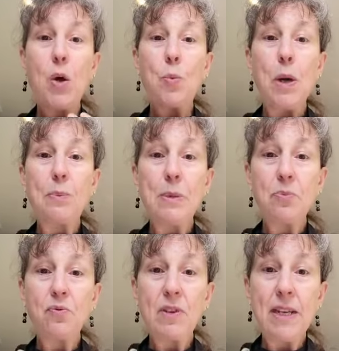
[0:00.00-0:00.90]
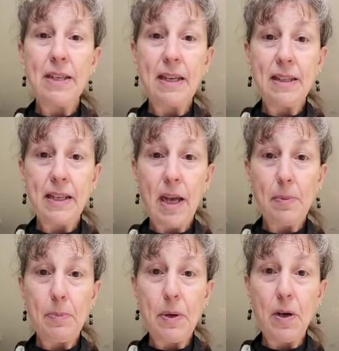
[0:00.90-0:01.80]
When we breathe in the
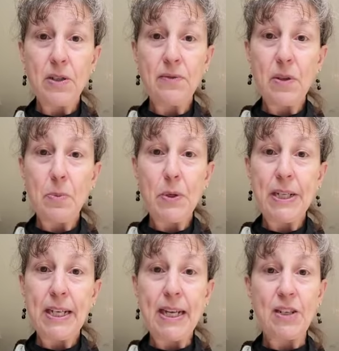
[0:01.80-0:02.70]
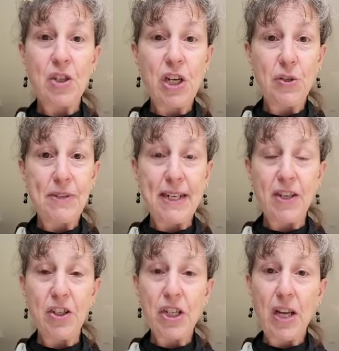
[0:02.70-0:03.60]
upper part of the body, it's generally a
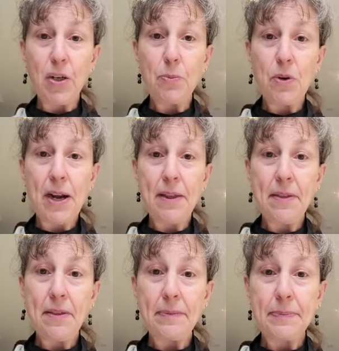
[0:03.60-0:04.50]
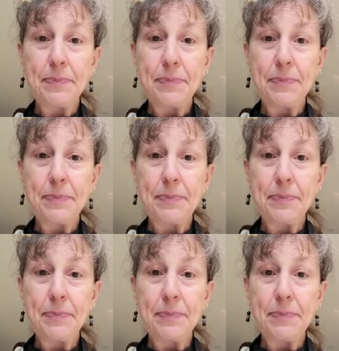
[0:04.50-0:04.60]
shallow breath.